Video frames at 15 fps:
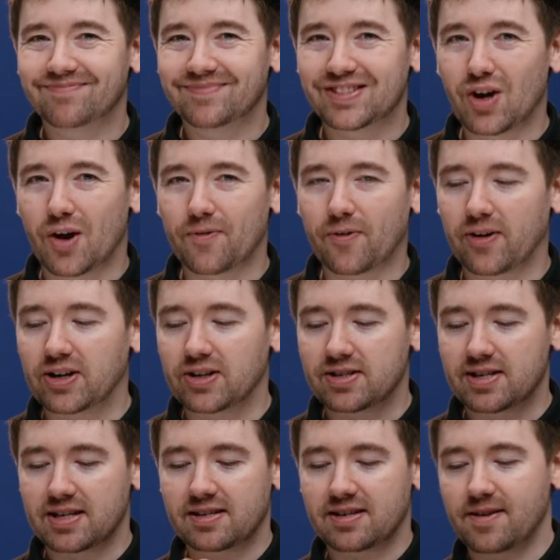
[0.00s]
not a very good
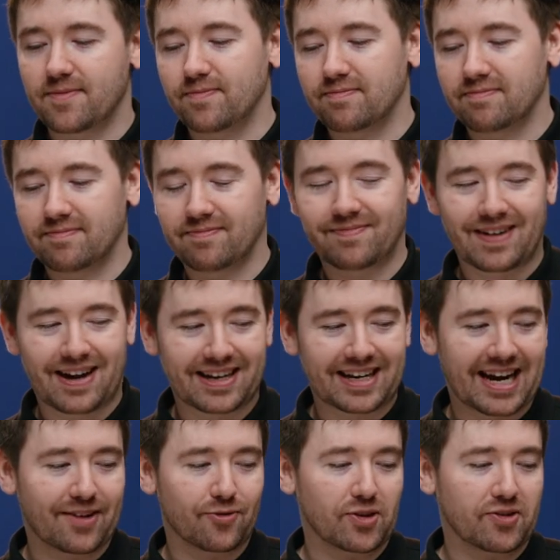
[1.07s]
system. I
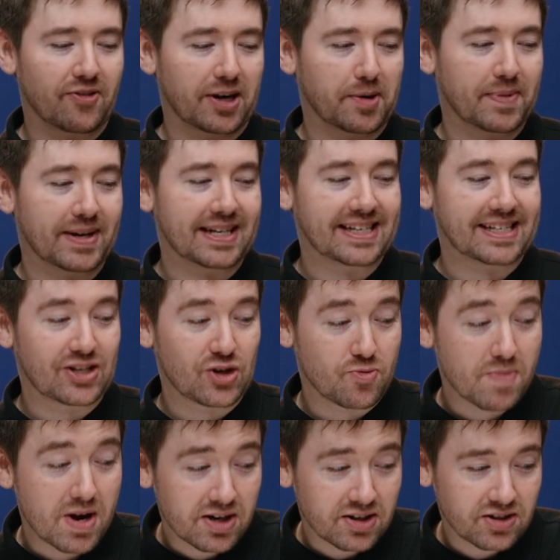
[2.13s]
can't really recommend this too
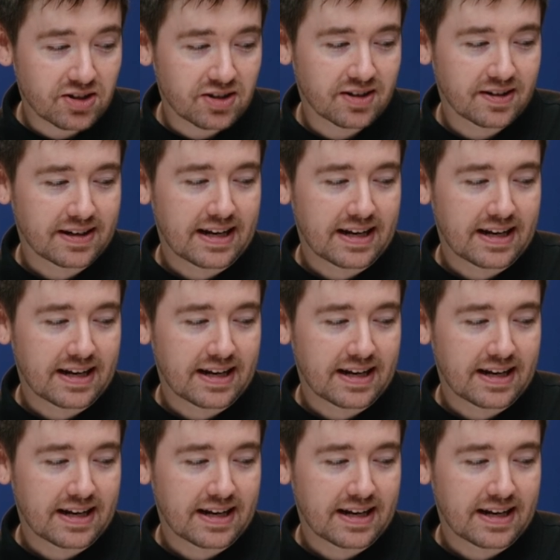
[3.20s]
much.